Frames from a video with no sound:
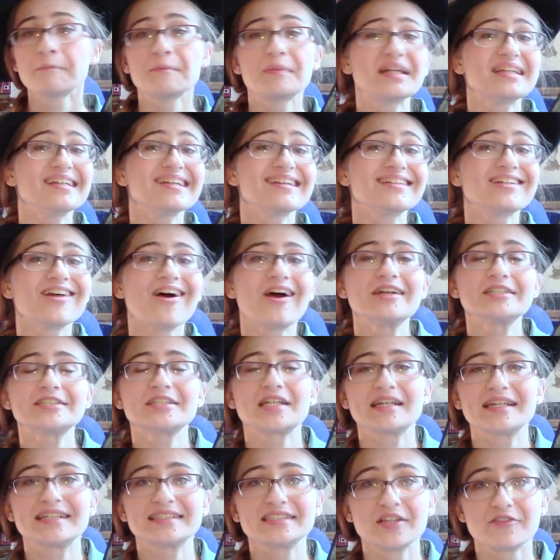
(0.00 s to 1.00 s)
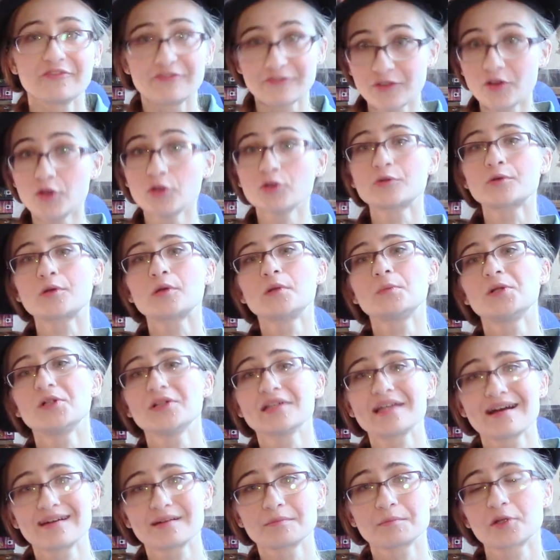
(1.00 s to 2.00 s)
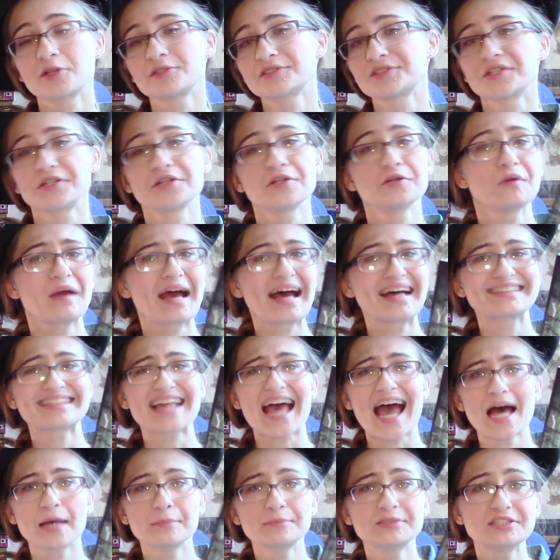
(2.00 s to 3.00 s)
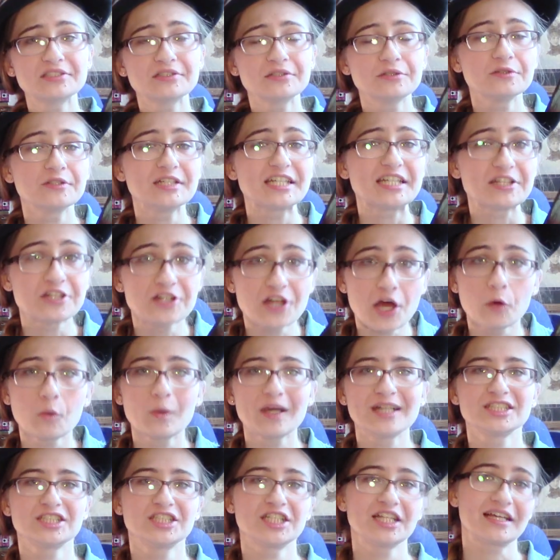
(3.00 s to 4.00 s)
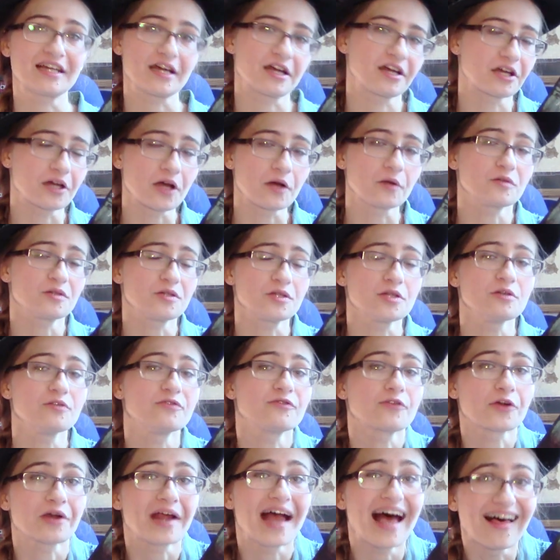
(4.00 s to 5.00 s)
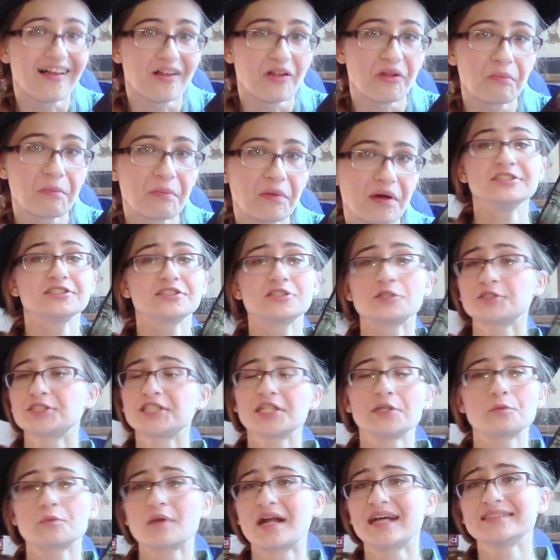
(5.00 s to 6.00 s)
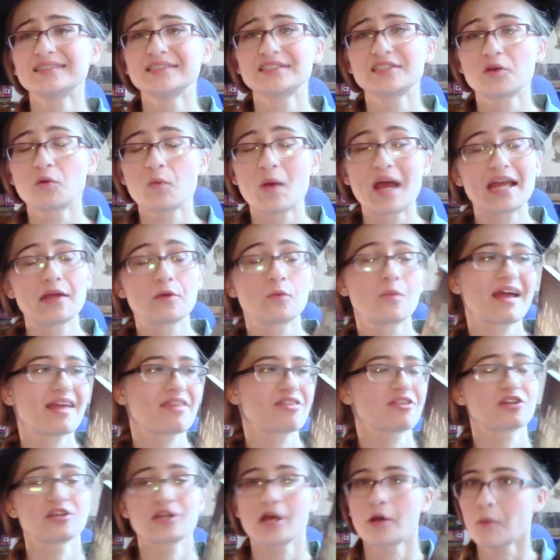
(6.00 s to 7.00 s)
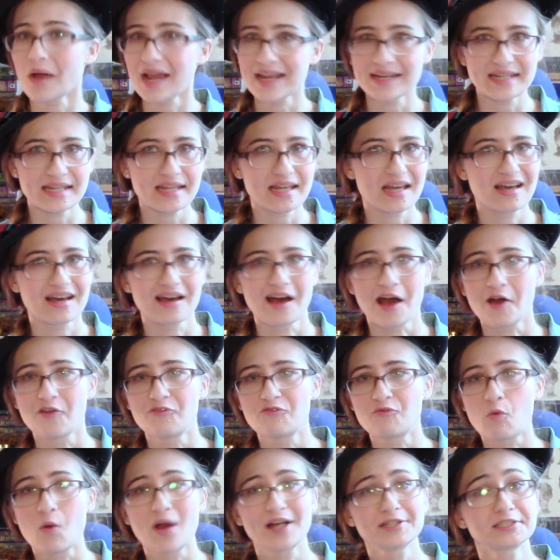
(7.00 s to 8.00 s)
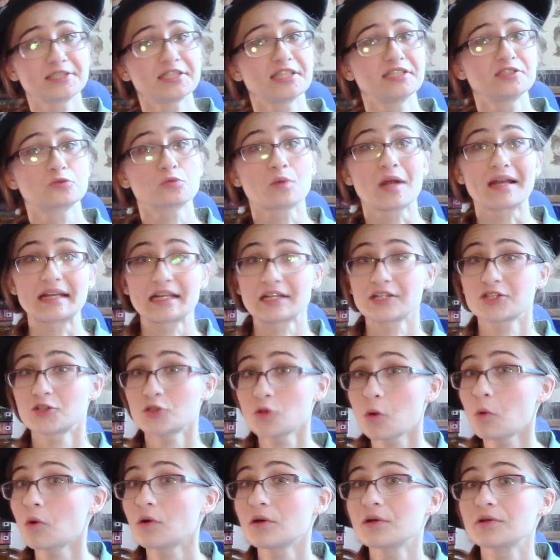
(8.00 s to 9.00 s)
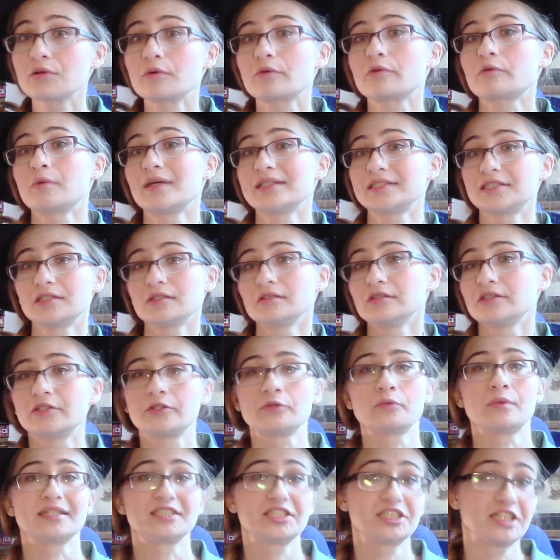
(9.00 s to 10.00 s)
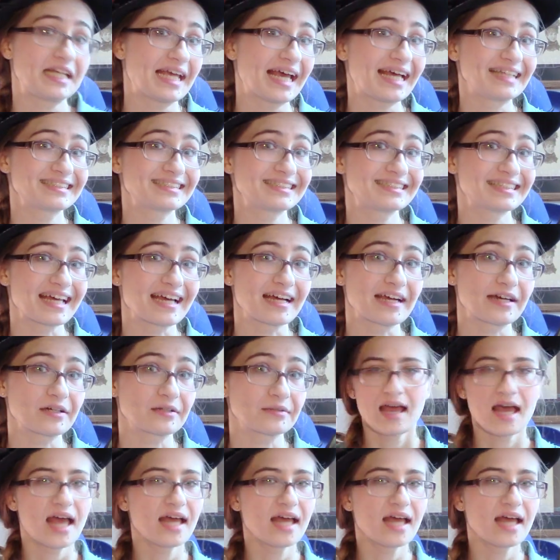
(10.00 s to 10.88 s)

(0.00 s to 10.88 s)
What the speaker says: But Natasha is a vulnerable young person who has absolutely no one she can go to for help. So she runs away with no idea of what she's running toward or what she'll do when she gets there.